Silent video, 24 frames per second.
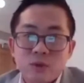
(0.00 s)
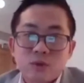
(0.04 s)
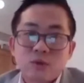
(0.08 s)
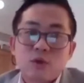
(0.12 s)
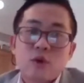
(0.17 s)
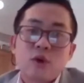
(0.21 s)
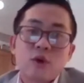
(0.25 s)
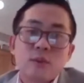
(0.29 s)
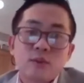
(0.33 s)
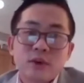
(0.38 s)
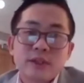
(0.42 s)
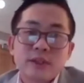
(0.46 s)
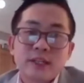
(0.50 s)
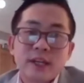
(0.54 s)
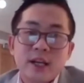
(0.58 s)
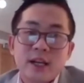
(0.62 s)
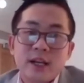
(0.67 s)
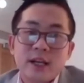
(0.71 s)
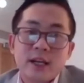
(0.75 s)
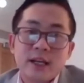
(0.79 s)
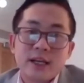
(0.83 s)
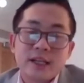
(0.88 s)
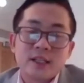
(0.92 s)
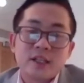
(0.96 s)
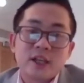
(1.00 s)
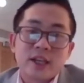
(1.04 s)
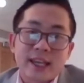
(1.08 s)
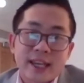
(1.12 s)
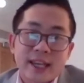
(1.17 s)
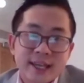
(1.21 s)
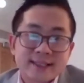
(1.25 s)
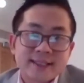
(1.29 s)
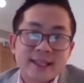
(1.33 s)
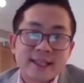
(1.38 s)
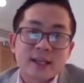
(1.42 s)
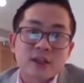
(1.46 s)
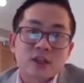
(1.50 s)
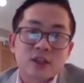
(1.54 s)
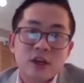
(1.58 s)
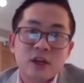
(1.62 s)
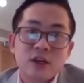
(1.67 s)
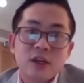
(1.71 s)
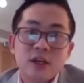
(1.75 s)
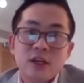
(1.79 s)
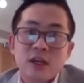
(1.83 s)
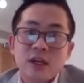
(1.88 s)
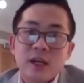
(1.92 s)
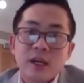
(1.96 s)
role model in the care sector,
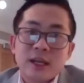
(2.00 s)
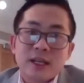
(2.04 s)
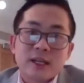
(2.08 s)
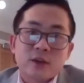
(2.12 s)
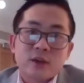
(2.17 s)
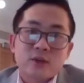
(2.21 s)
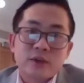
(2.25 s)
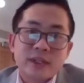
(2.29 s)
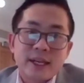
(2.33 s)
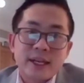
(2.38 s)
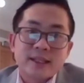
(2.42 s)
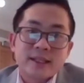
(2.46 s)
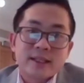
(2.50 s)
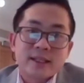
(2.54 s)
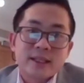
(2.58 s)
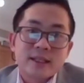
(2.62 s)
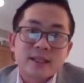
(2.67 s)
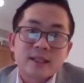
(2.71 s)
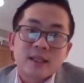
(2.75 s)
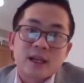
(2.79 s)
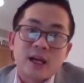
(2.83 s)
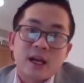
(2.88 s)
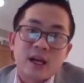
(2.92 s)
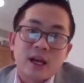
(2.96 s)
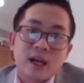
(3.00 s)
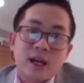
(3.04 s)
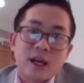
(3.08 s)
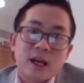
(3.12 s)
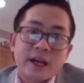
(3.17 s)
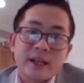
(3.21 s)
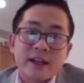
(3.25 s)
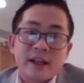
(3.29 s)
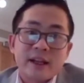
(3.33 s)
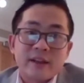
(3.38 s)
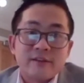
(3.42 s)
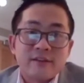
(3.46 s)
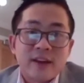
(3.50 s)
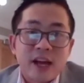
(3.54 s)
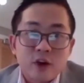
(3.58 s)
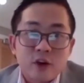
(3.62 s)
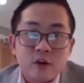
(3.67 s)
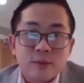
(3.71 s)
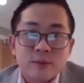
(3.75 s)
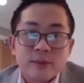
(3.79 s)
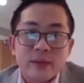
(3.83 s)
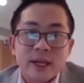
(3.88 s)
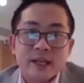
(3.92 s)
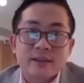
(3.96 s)
creating an
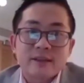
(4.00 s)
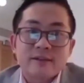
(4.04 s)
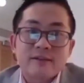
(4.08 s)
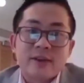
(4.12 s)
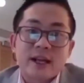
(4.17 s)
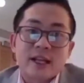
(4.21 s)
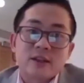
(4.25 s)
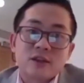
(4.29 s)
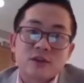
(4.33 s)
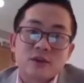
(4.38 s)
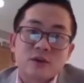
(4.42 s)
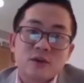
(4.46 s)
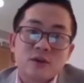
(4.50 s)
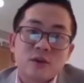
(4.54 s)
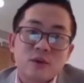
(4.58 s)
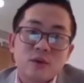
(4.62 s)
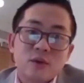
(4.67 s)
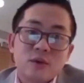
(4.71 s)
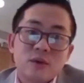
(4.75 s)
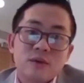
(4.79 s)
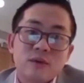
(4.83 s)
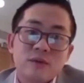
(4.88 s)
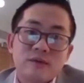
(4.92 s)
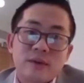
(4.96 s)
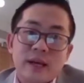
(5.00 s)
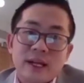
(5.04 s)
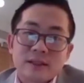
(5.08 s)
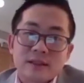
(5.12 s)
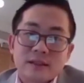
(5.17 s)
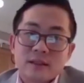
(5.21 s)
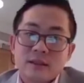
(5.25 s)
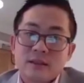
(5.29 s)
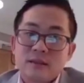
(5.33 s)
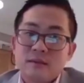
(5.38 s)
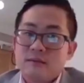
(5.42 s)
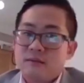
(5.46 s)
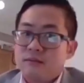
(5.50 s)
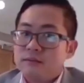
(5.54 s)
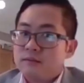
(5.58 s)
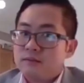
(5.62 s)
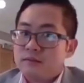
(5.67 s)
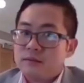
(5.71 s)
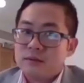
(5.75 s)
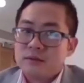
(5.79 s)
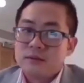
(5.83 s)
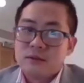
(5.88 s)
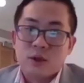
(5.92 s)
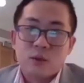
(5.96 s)
environment that that
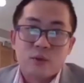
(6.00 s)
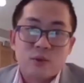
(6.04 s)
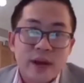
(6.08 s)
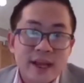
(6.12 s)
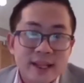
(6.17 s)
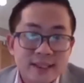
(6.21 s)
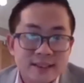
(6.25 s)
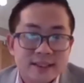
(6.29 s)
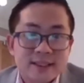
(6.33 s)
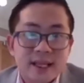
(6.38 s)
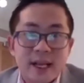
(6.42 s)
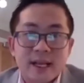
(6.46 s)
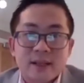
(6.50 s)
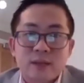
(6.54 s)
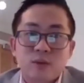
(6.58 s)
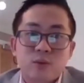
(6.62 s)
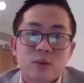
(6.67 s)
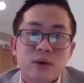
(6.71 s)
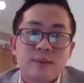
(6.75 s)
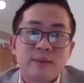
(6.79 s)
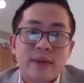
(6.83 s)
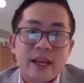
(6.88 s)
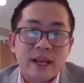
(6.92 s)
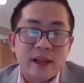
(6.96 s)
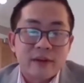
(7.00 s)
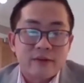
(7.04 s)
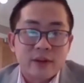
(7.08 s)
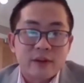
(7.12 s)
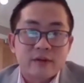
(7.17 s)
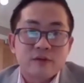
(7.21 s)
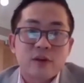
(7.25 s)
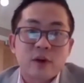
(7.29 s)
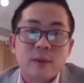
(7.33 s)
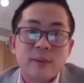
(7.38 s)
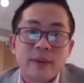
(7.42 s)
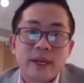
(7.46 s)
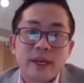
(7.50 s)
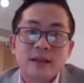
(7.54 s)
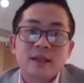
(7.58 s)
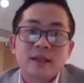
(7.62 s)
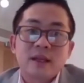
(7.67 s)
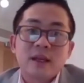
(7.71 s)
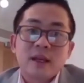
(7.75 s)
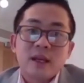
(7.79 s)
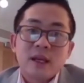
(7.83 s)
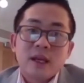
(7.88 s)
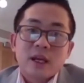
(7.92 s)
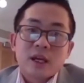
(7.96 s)
the resident will benefit from it,
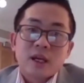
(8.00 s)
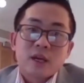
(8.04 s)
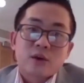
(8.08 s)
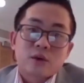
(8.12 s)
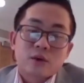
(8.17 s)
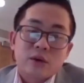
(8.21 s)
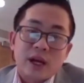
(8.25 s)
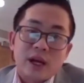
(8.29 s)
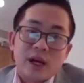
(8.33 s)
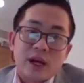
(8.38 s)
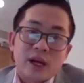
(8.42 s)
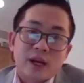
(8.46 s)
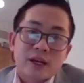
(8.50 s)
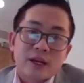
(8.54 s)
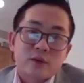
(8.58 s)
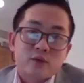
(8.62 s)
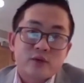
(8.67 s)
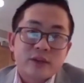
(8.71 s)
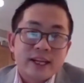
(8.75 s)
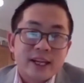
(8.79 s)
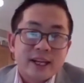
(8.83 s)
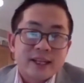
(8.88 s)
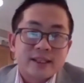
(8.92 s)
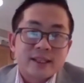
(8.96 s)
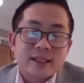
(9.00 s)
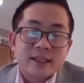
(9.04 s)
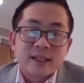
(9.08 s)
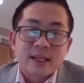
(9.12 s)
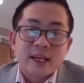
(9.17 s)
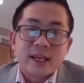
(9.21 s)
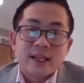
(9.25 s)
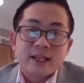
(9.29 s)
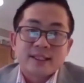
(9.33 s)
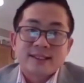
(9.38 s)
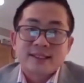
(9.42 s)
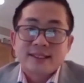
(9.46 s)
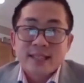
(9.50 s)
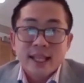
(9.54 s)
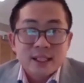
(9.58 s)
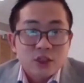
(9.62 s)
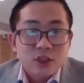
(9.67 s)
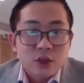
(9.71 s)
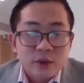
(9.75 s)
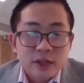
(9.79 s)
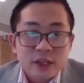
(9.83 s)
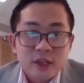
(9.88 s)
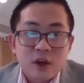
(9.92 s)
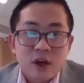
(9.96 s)
creating a
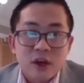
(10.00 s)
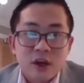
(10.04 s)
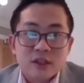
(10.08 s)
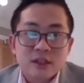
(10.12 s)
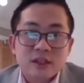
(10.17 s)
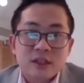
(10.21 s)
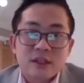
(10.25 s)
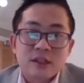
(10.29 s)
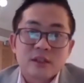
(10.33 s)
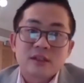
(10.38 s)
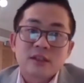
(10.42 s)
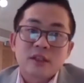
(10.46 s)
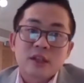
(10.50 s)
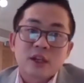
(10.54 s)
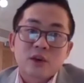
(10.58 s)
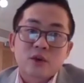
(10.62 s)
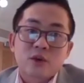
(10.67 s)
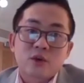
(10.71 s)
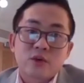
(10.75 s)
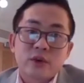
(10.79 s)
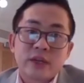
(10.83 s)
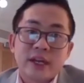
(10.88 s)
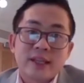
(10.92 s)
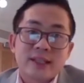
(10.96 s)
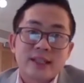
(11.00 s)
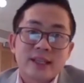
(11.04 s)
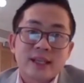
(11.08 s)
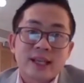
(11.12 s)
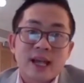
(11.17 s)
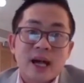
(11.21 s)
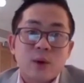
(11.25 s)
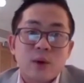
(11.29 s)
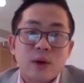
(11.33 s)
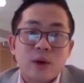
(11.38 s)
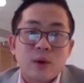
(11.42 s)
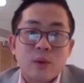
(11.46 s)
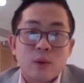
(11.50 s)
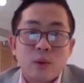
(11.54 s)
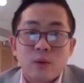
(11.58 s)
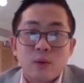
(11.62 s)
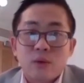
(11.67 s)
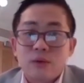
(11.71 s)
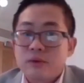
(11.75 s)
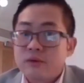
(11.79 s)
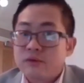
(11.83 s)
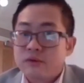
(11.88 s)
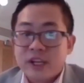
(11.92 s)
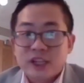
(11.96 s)
sensory garden, creating our
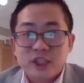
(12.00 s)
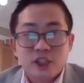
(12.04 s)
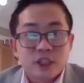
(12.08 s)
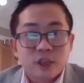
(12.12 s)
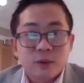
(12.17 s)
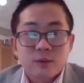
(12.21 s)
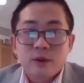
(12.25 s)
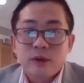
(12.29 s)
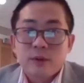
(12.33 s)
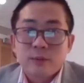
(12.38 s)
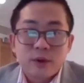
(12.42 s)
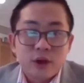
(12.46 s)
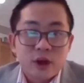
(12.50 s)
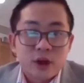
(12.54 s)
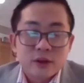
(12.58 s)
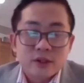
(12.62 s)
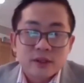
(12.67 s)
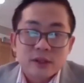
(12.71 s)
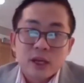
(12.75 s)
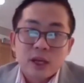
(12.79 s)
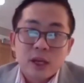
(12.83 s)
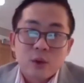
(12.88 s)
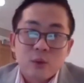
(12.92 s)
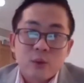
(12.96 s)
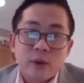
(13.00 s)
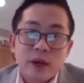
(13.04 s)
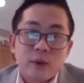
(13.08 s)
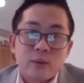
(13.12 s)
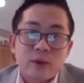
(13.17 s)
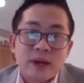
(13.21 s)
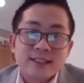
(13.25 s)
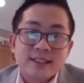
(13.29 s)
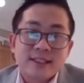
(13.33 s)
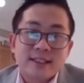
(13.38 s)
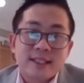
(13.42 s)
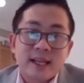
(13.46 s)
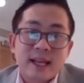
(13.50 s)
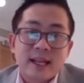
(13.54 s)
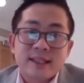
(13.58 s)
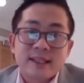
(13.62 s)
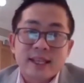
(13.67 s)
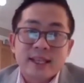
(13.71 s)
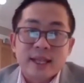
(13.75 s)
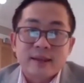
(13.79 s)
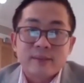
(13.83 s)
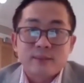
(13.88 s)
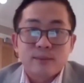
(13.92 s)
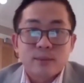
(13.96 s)
own vegetable plot where residents
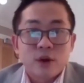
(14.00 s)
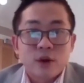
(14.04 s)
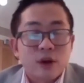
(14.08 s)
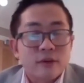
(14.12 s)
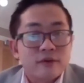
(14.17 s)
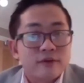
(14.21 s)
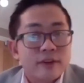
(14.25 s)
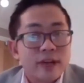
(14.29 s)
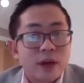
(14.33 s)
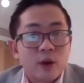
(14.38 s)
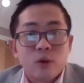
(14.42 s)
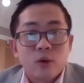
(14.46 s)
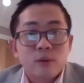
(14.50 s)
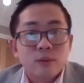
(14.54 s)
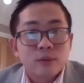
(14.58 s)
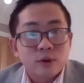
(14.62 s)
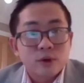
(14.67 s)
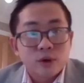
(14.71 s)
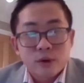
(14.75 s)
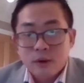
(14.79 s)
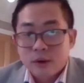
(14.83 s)
can plant their own,